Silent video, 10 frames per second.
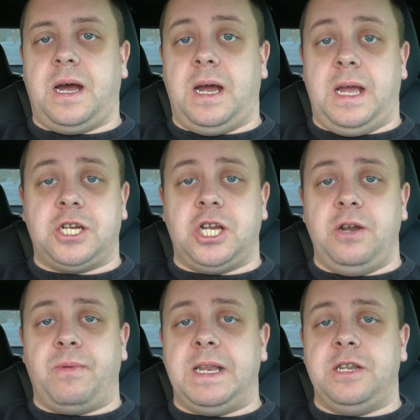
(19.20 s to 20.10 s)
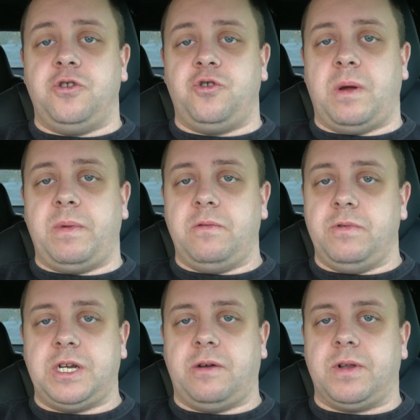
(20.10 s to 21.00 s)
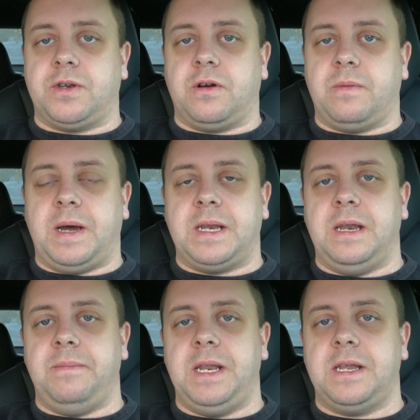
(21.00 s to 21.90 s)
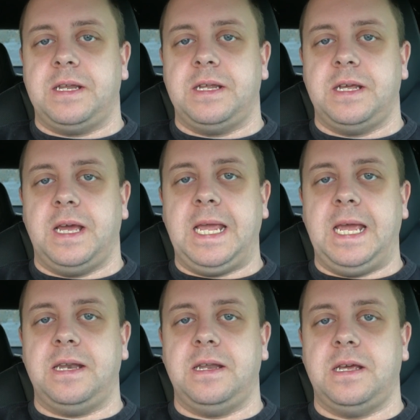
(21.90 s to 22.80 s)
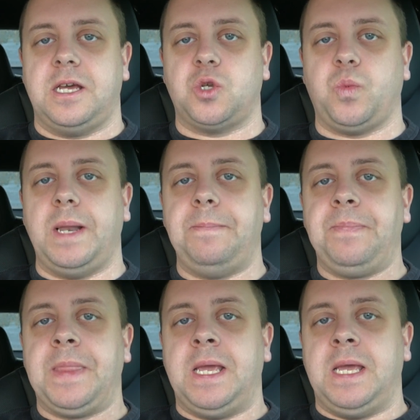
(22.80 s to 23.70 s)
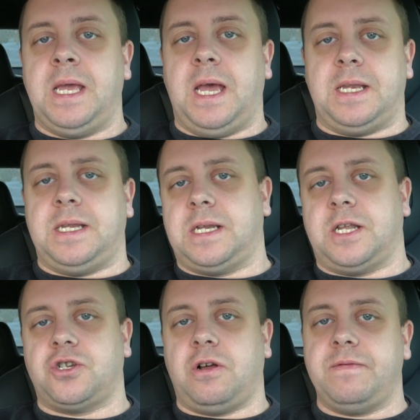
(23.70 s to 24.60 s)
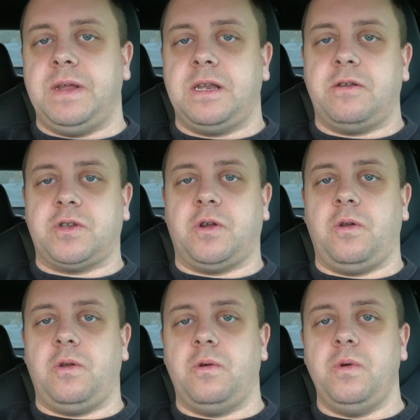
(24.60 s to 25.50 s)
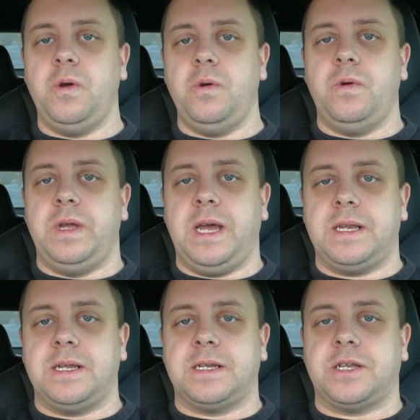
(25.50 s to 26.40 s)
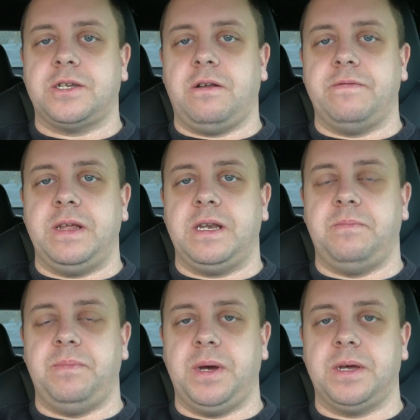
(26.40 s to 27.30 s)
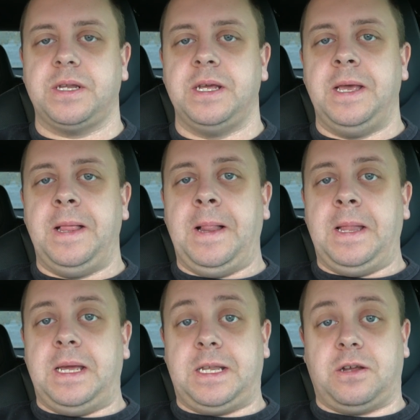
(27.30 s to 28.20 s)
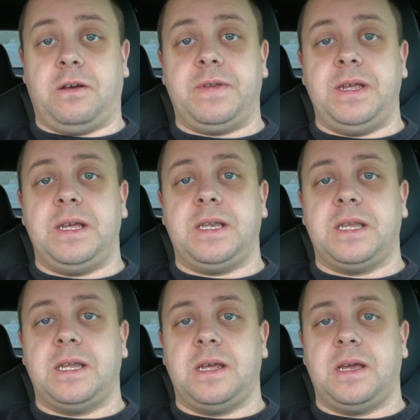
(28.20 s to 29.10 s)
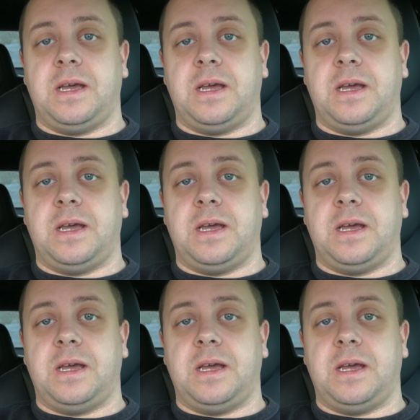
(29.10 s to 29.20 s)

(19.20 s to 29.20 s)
I actually ran into trouble, which I will talk about in a minute again as well. And Tesla solved it. It was all woohoo, yeah, Tesla solved it, but it solved it